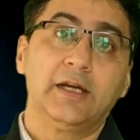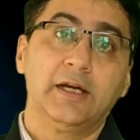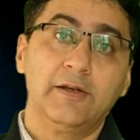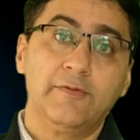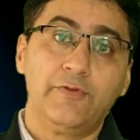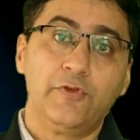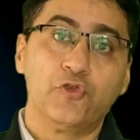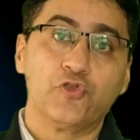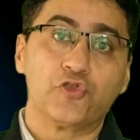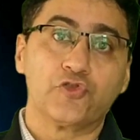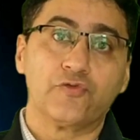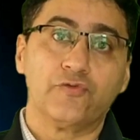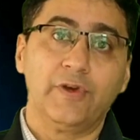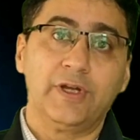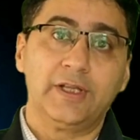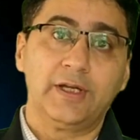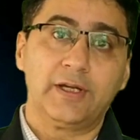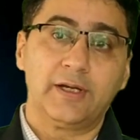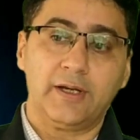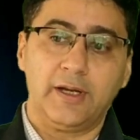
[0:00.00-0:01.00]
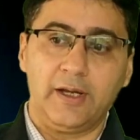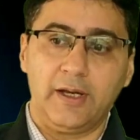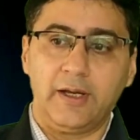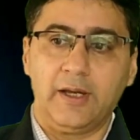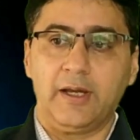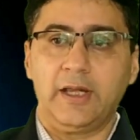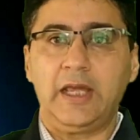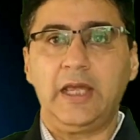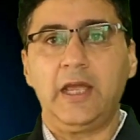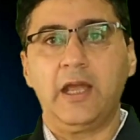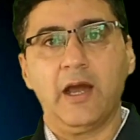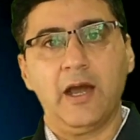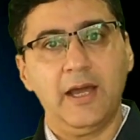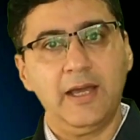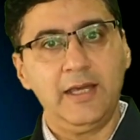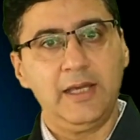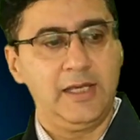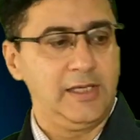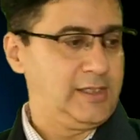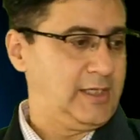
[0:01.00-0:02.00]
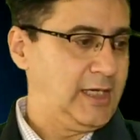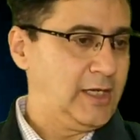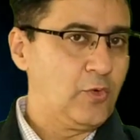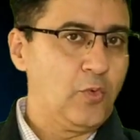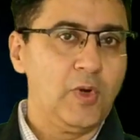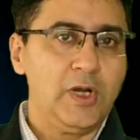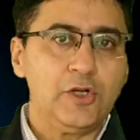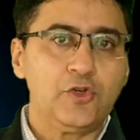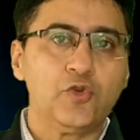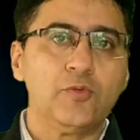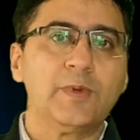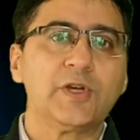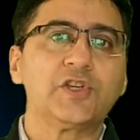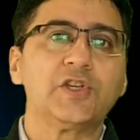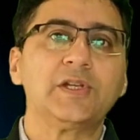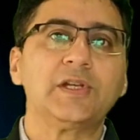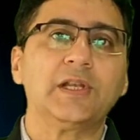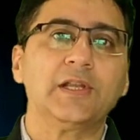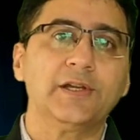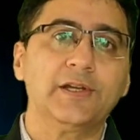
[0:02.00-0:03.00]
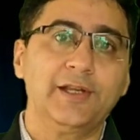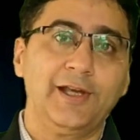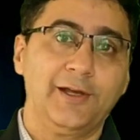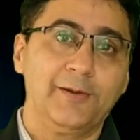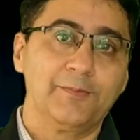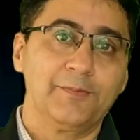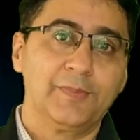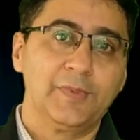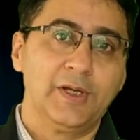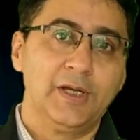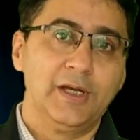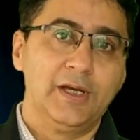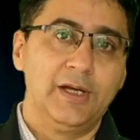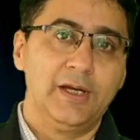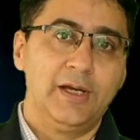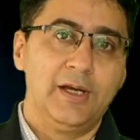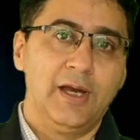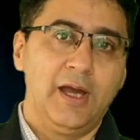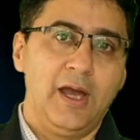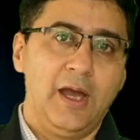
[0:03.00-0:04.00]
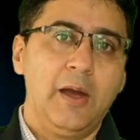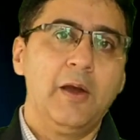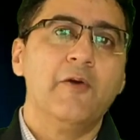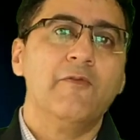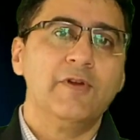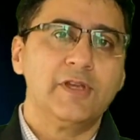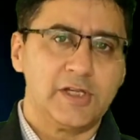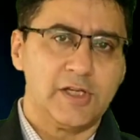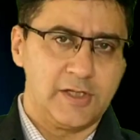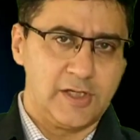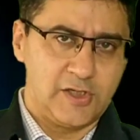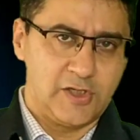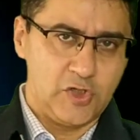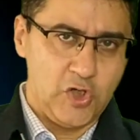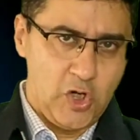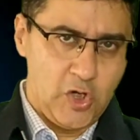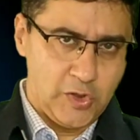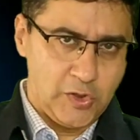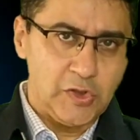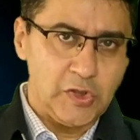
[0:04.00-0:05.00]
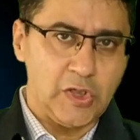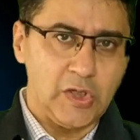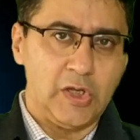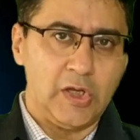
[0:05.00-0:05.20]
confused whether AI is equal to machine learning, which it is not.